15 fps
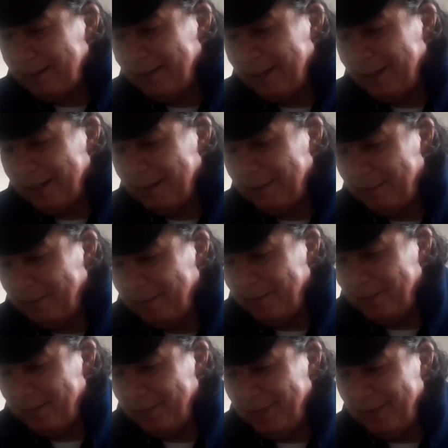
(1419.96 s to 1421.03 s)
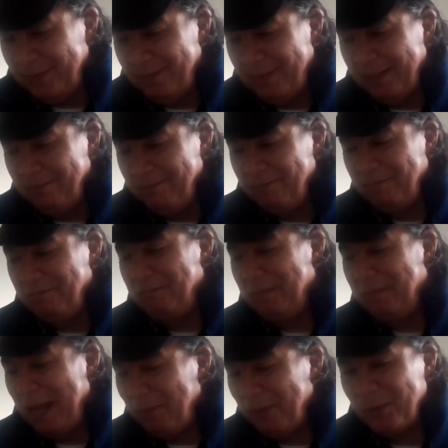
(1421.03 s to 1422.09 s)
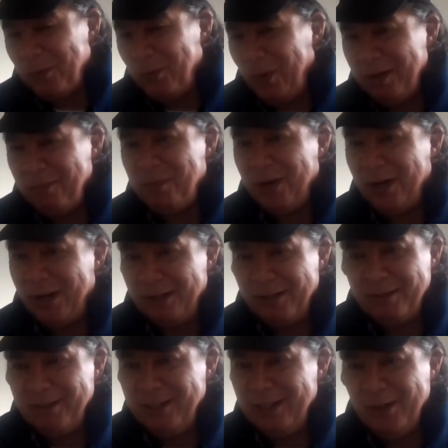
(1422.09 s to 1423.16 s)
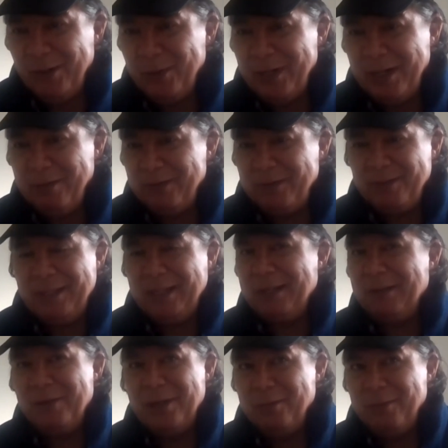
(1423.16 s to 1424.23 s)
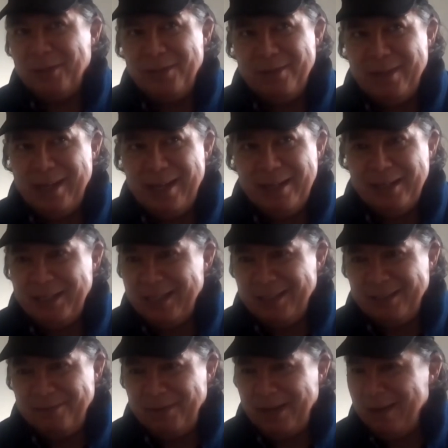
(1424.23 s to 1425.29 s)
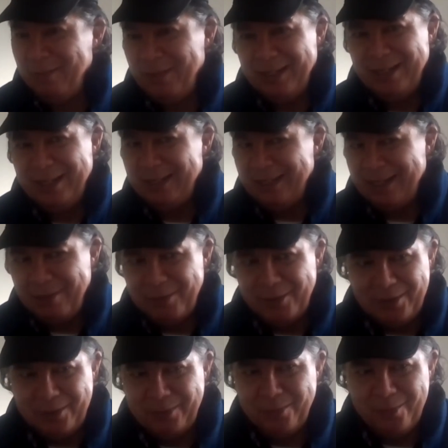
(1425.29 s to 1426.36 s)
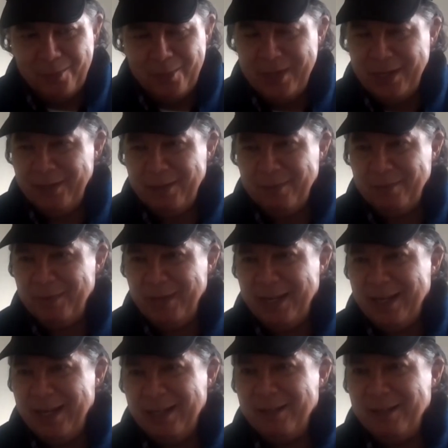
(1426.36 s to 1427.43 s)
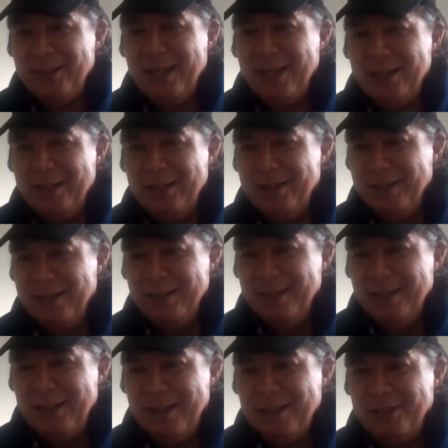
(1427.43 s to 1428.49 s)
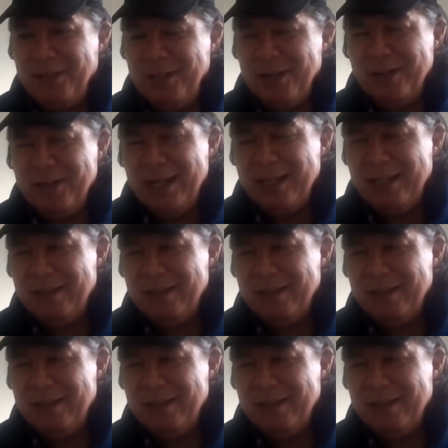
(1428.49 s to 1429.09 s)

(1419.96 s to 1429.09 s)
So that's that was one part, and I was sitting around with Alec and his family, and then that was one of them had said, I shared